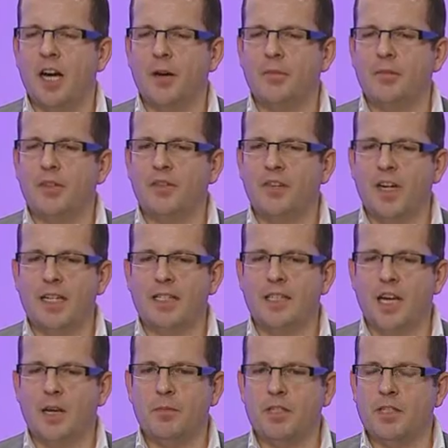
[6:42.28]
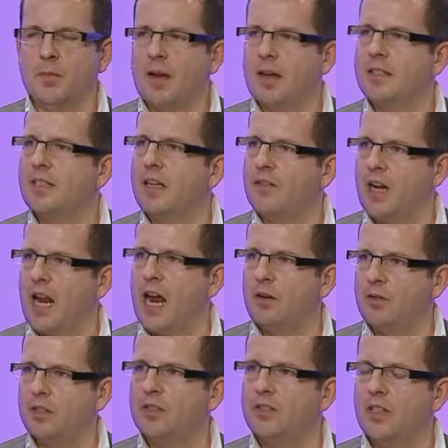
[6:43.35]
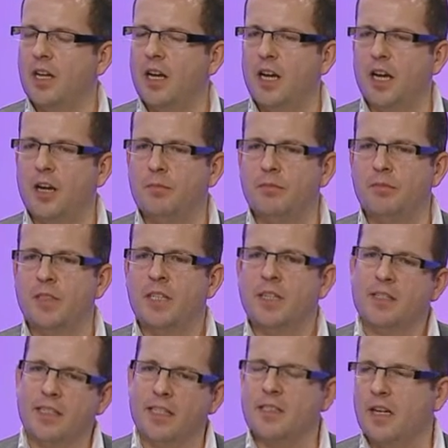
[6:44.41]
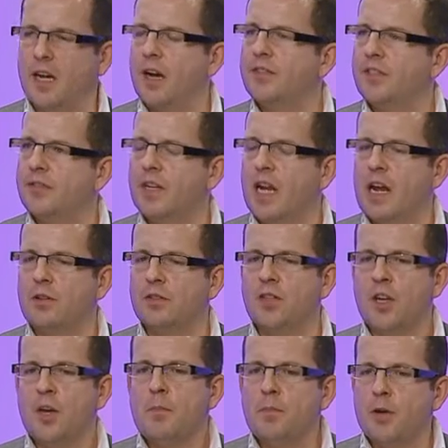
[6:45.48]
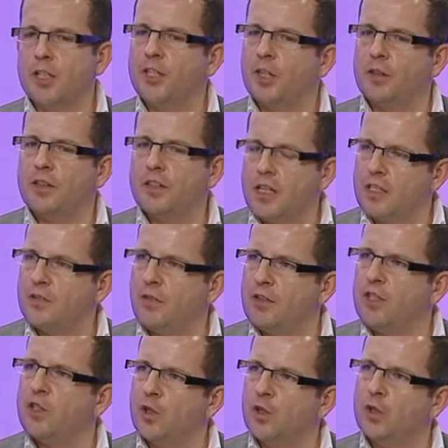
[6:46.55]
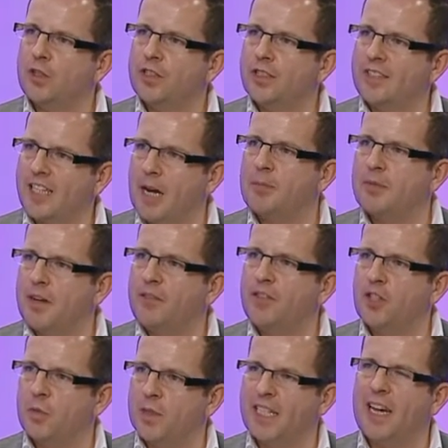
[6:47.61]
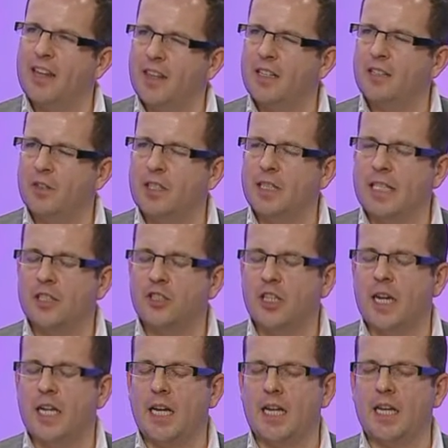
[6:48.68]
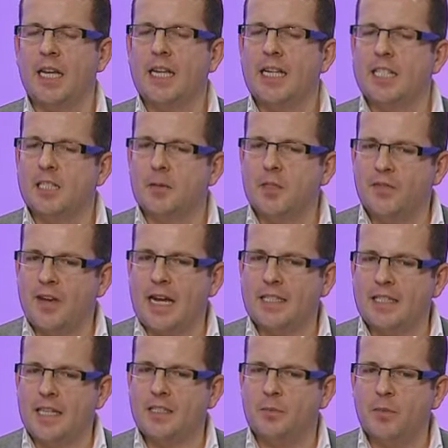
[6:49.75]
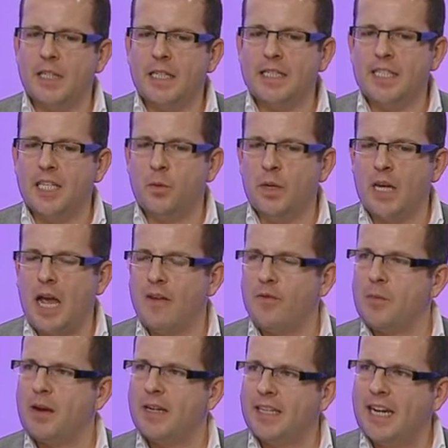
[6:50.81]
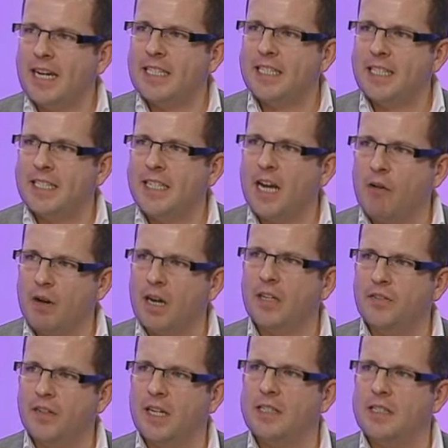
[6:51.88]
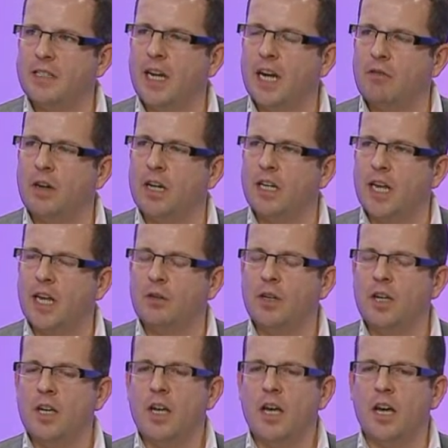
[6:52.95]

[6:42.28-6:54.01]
The flight time is about 7 hours, 6.5, 7 hours. But, you know, it's very short time difference when you get there, so there's a little jet lag. In terms of accessibility, we have about 19 direct flights a day right now,